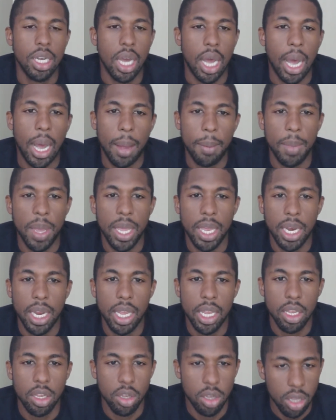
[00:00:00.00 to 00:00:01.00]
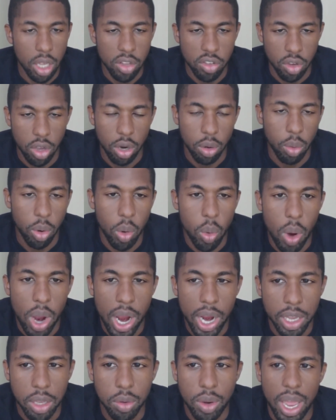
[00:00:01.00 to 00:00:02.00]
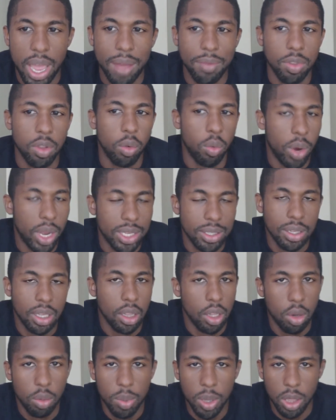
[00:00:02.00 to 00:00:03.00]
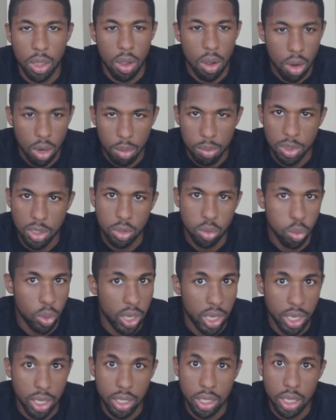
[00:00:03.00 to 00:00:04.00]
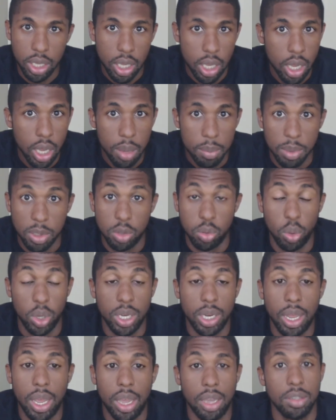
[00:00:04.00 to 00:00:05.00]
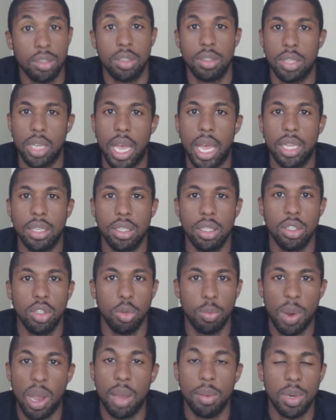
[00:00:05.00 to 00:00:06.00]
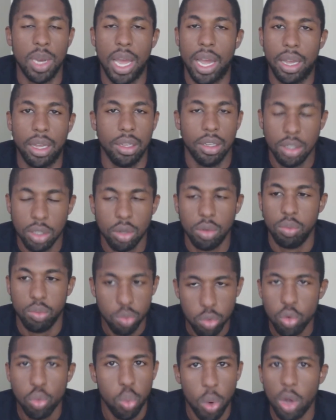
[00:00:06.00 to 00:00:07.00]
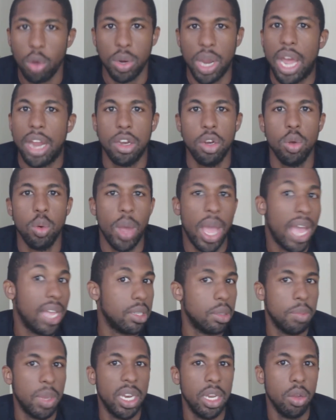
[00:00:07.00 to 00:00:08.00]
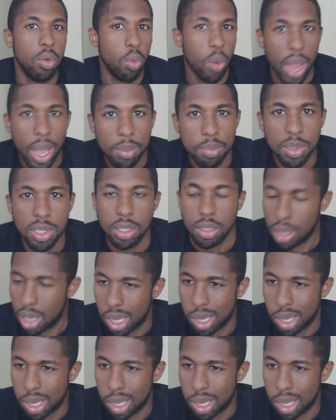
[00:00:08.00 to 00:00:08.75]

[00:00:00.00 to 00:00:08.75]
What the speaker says: in it, it's going to require you to have to rest a little bit longer between the exercises. You're probably not going you will not do as many reps.